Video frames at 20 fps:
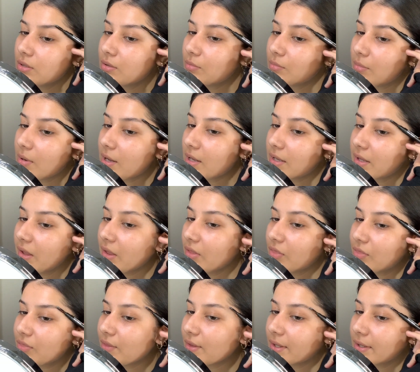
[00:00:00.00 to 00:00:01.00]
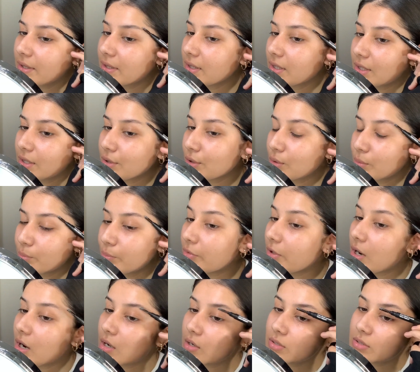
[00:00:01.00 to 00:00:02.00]
my thin little
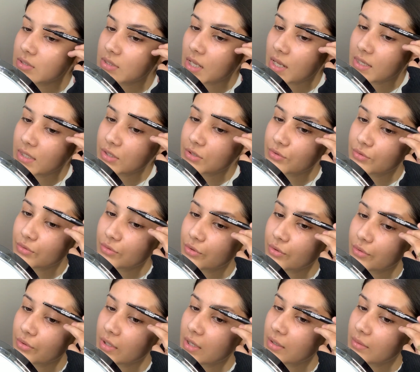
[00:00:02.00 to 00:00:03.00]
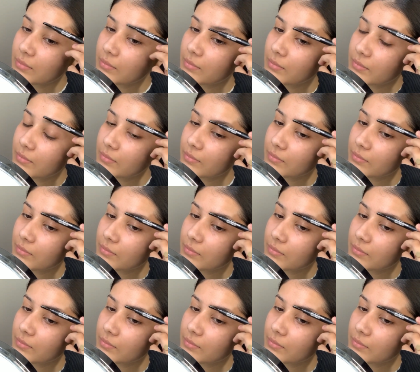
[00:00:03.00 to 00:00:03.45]
brows. I need to grow them.